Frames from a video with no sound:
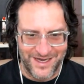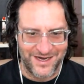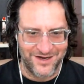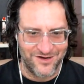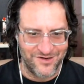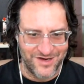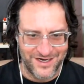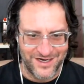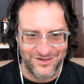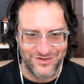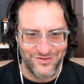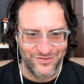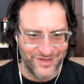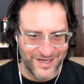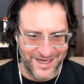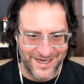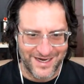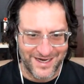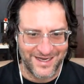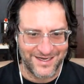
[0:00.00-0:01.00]
I know how to do
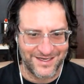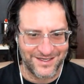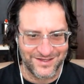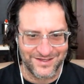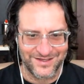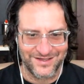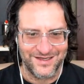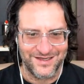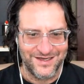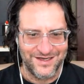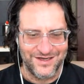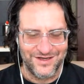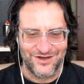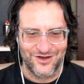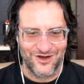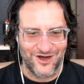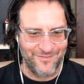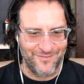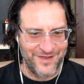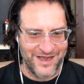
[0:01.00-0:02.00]
that. I can
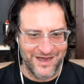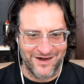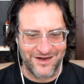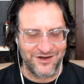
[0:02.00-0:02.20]
calm down.